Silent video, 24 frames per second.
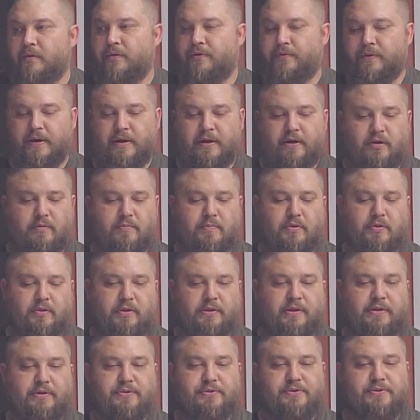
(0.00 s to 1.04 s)
300
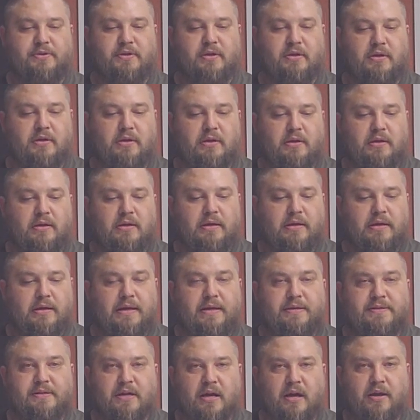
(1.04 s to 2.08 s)
milliliters
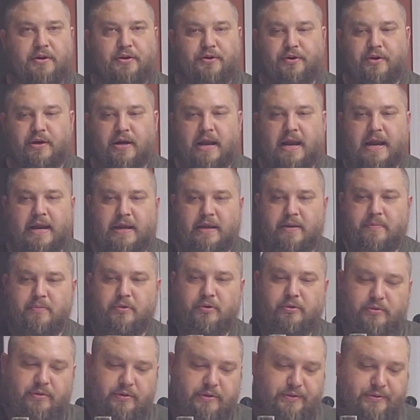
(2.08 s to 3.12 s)
is 180
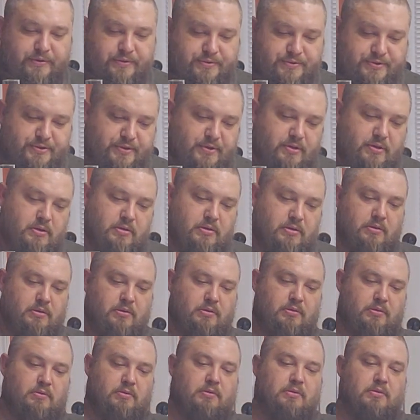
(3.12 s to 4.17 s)
milliliters.
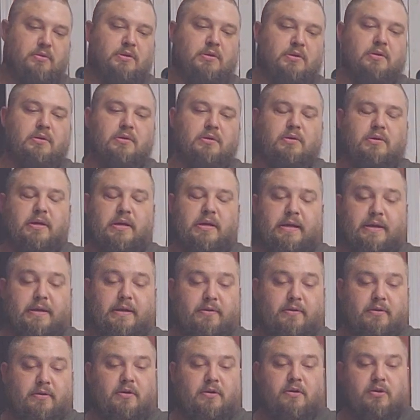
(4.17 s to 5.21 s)
Okay,
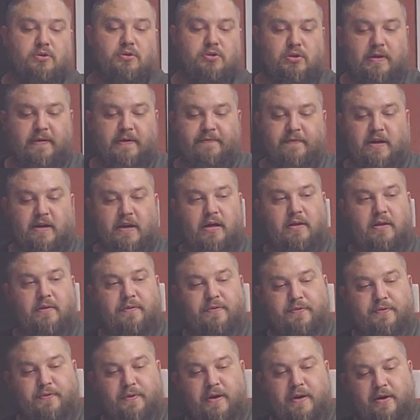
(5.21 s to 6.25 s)
so I've
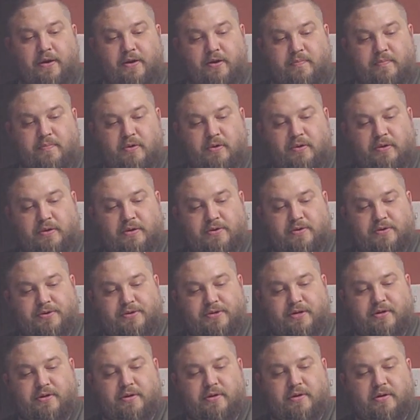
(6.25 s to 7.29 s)
got 300 milliliters
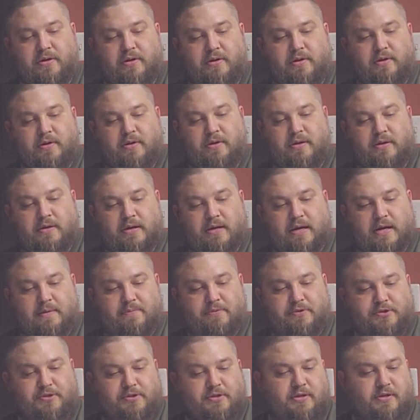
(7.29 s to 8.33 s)
here. I'm
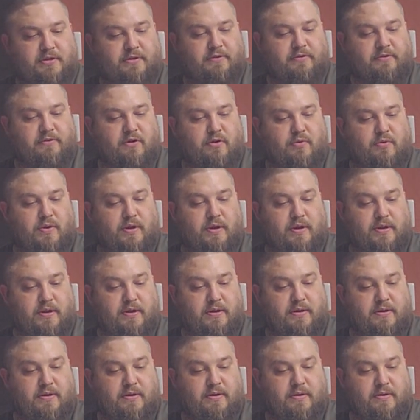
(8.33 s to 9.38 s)
just going to throw
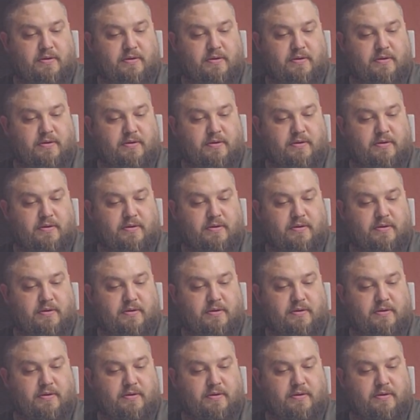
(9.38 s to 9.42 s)
in